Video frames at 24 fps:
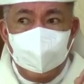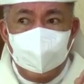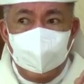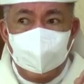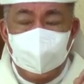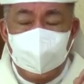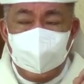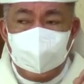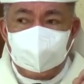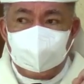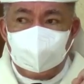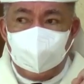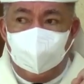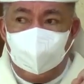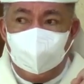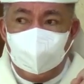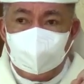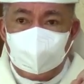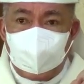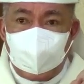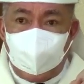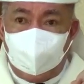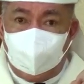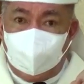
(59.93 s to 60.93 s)
is
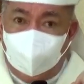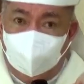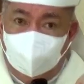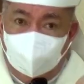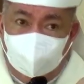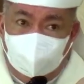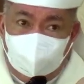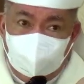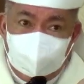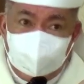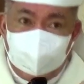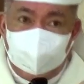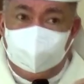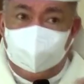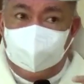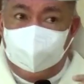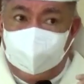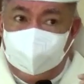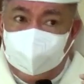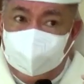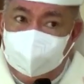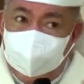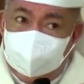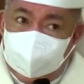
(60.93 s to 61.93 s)
also called,
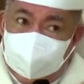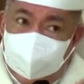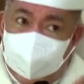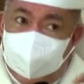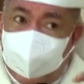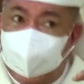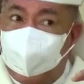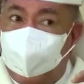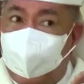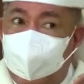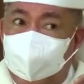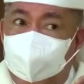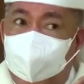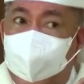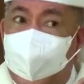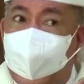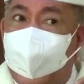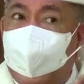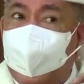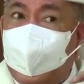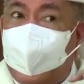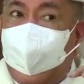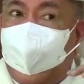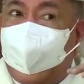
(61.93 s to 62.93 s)
another
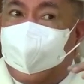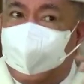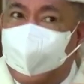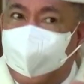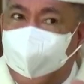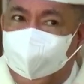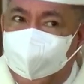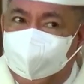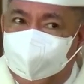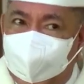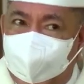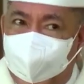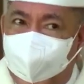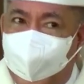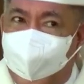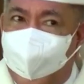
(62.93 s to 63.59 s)
parang nickname niya,